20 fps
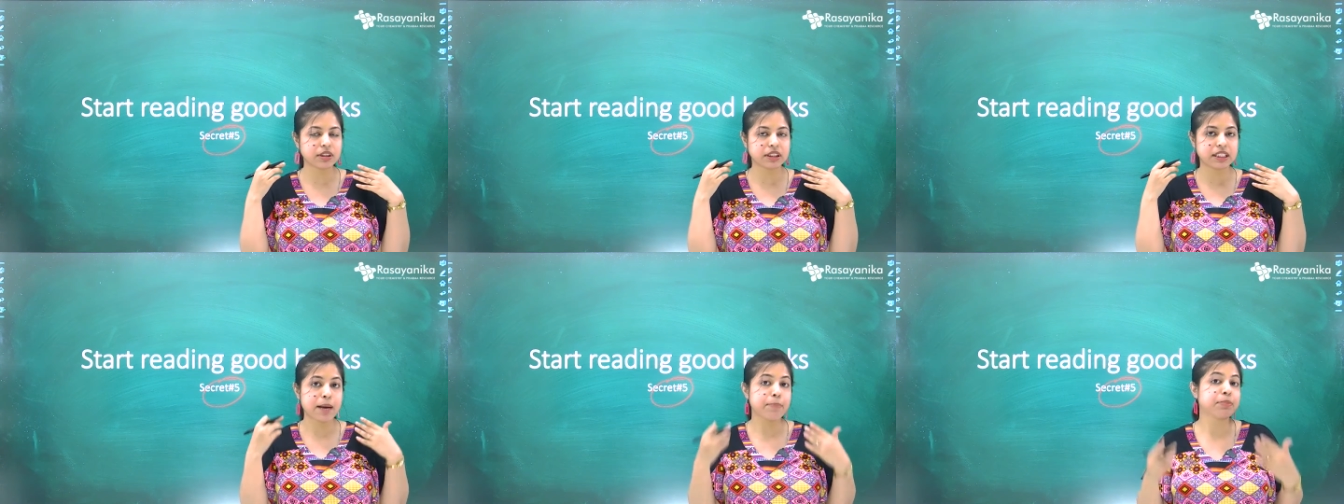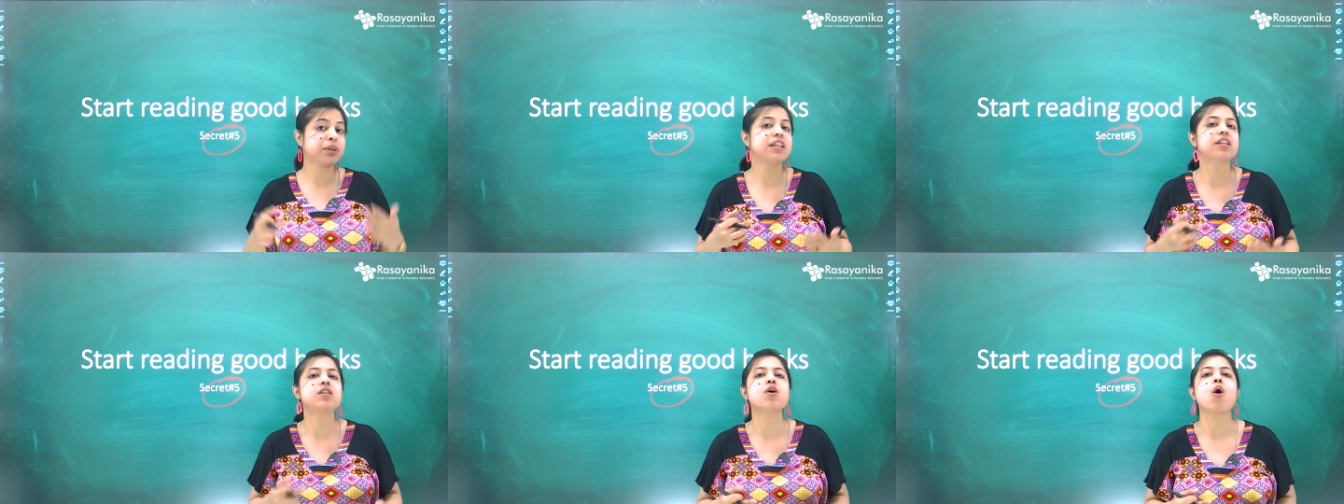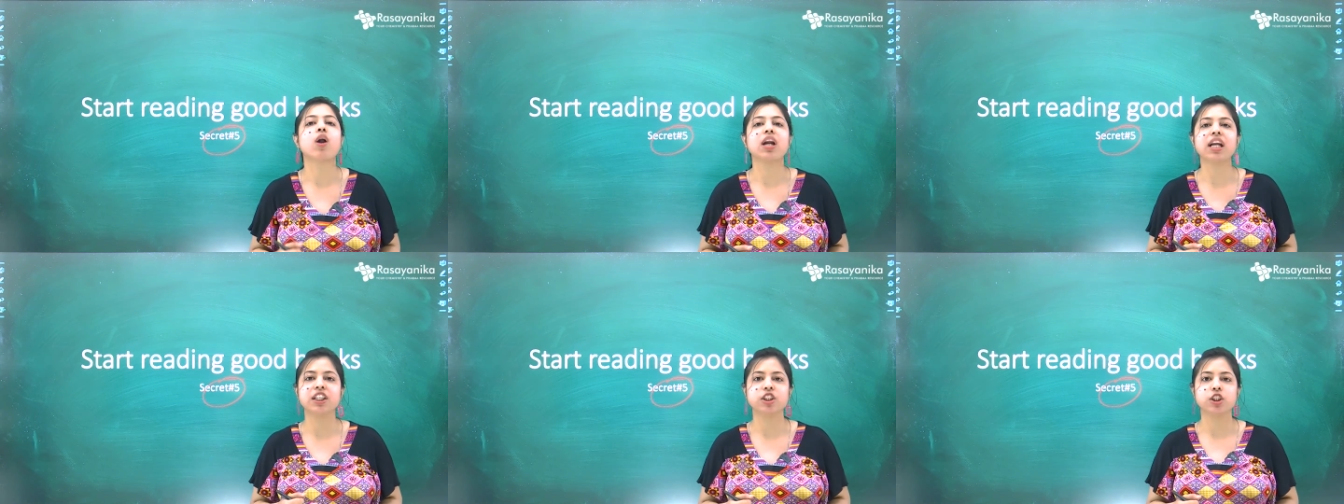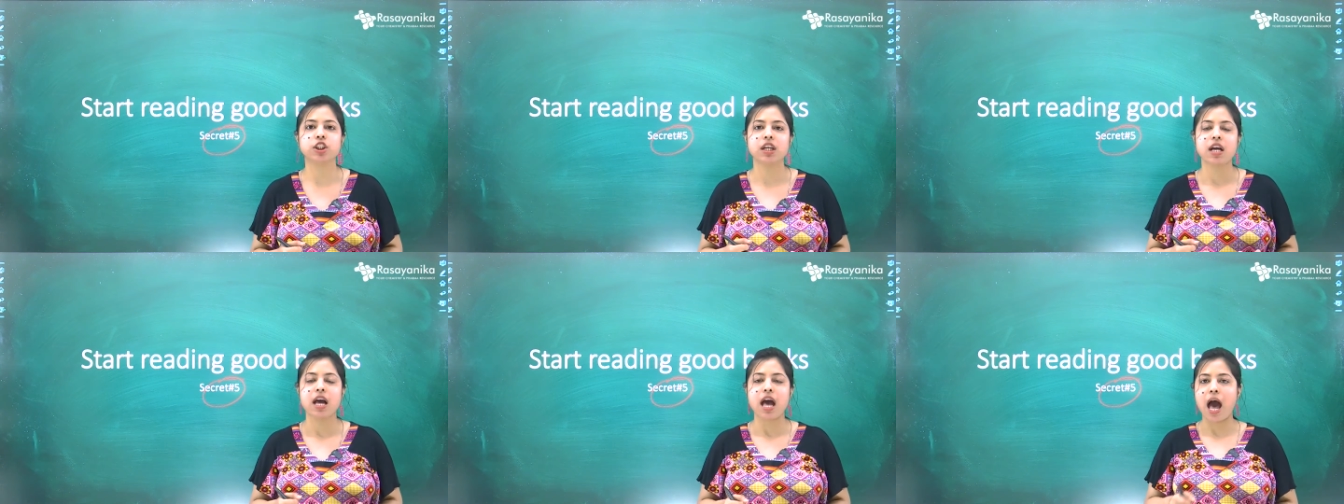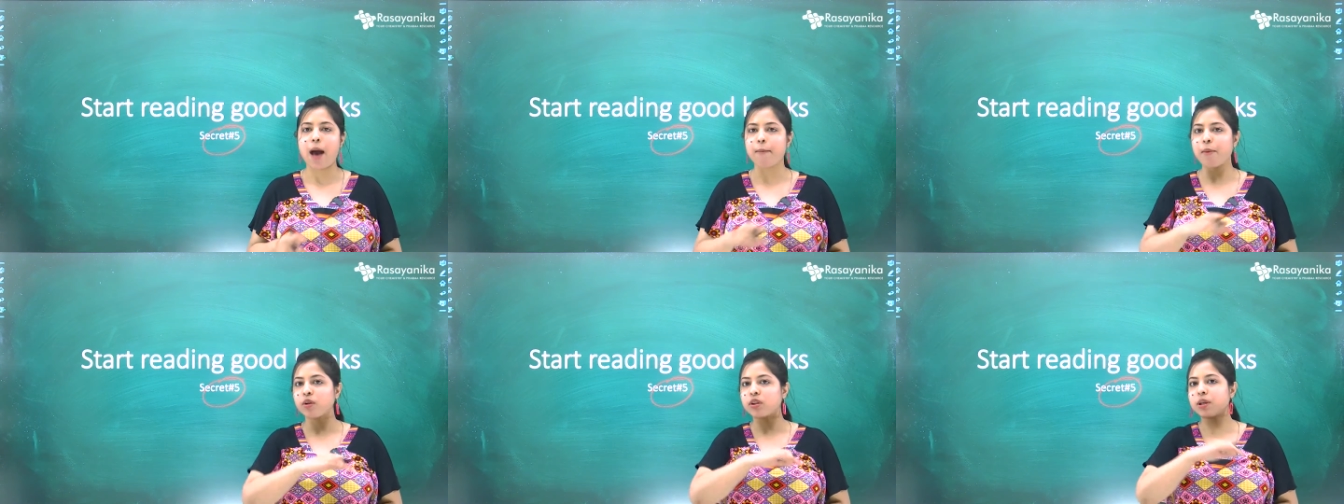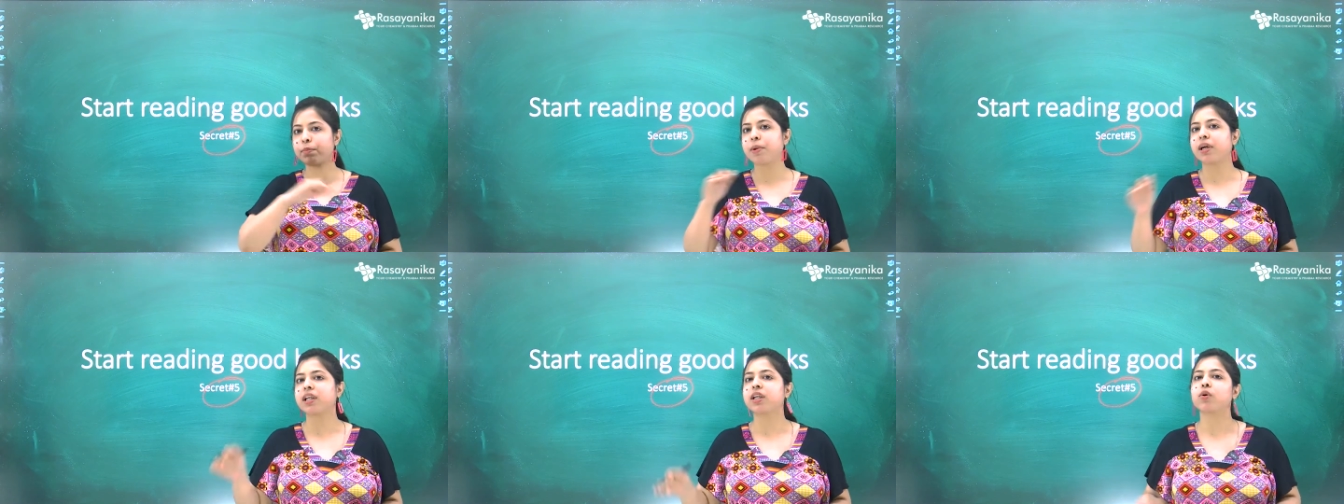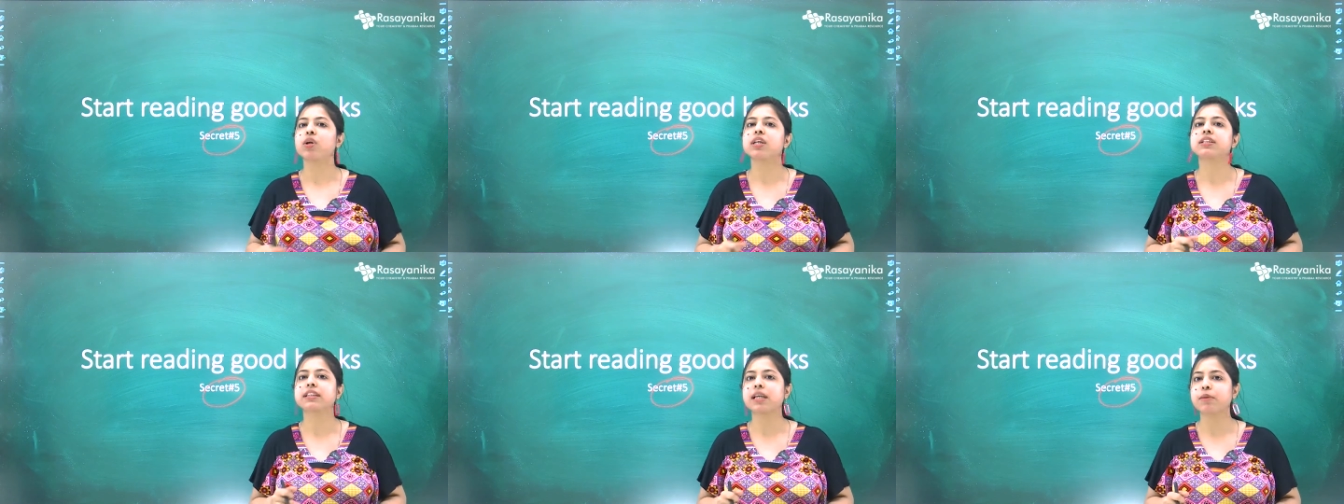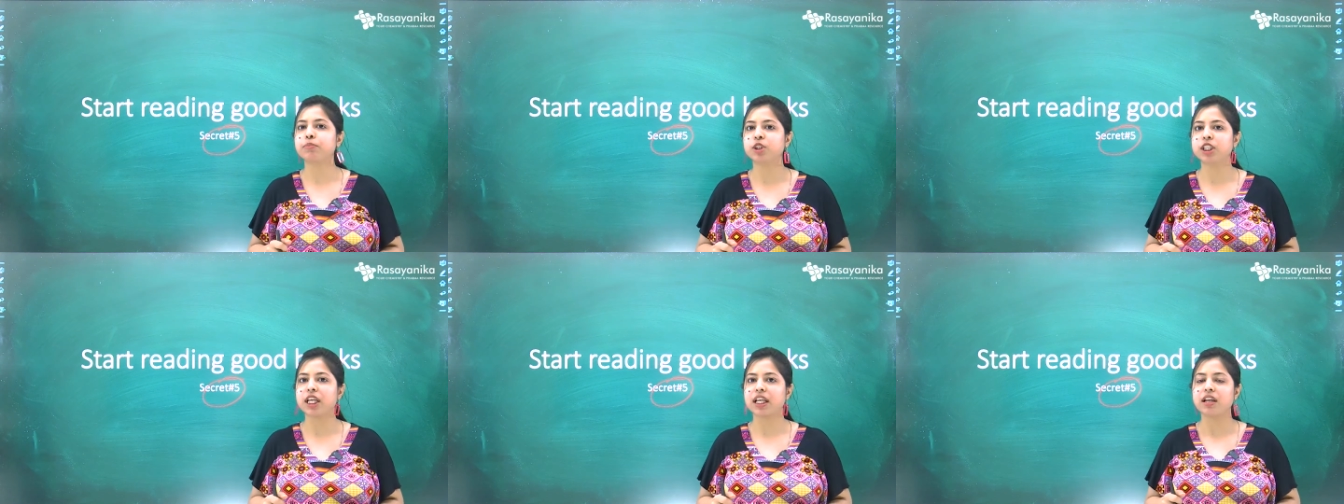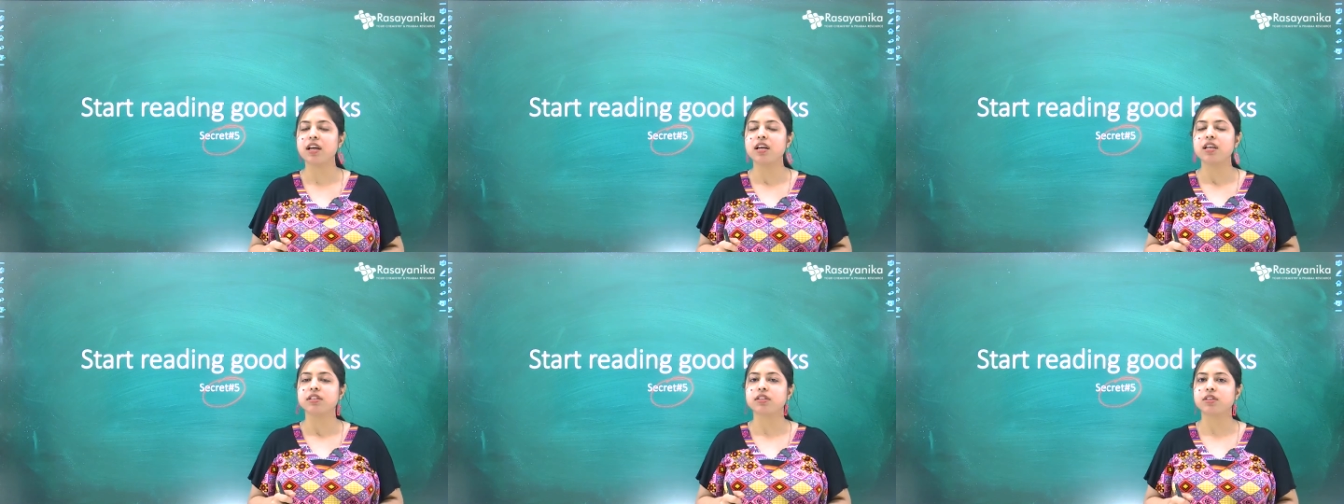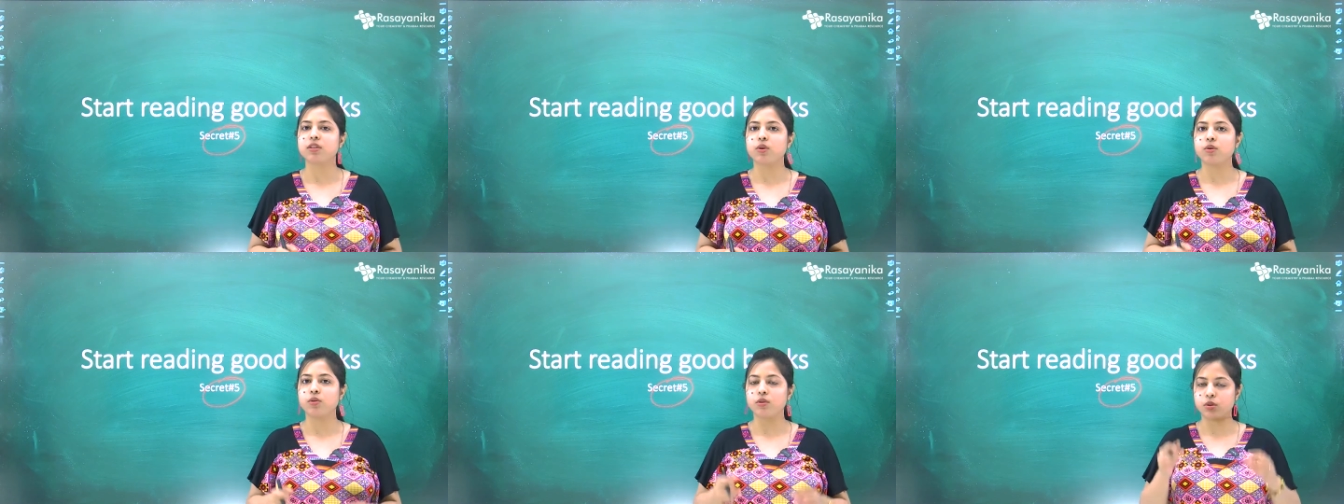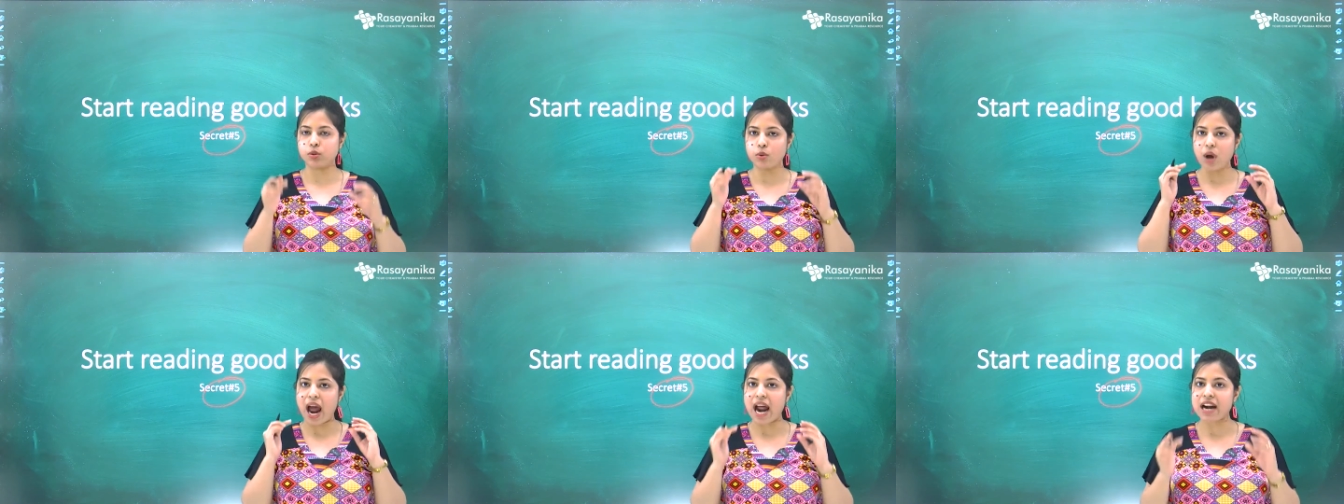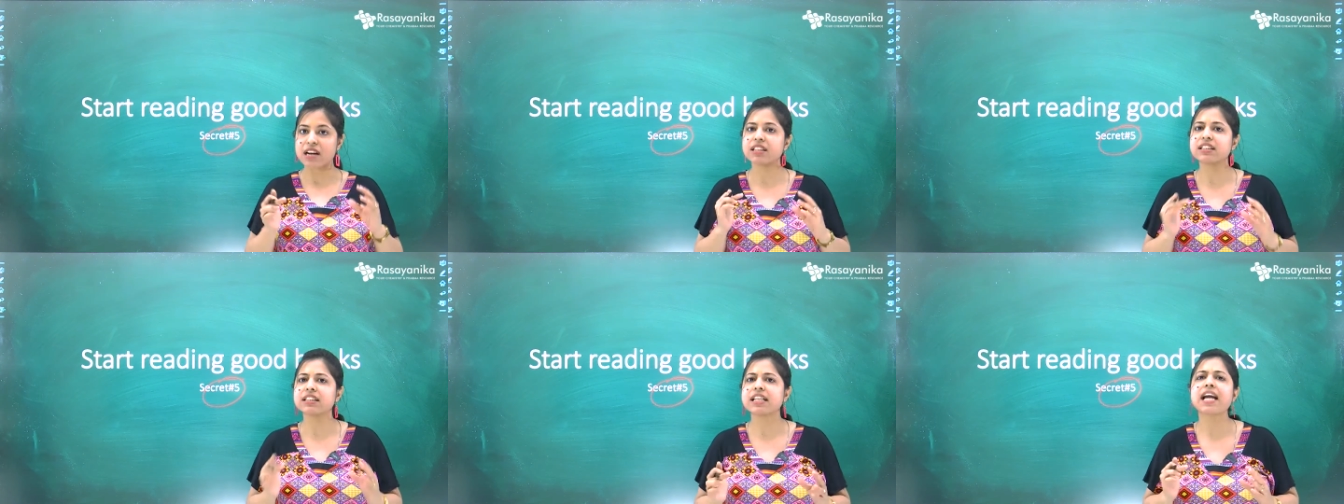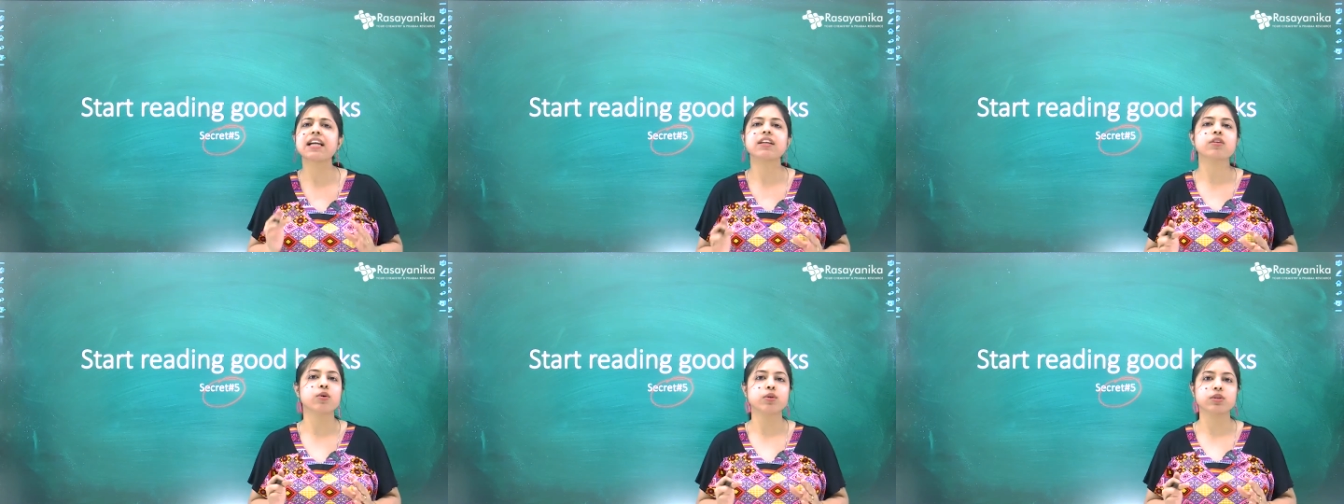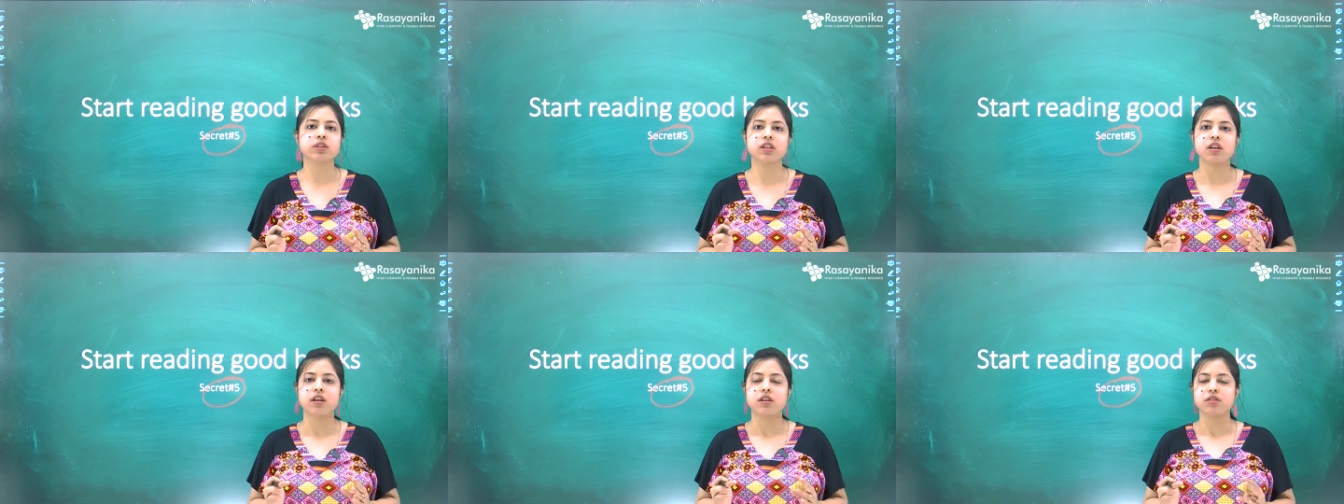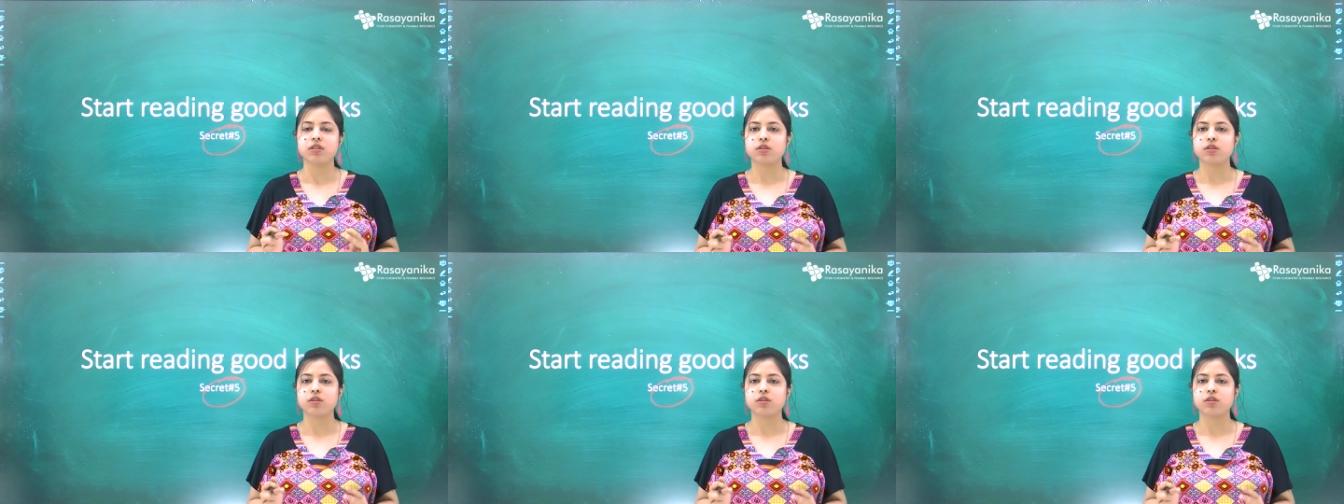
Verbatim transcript: depth knowledge about the particular subject so to understand those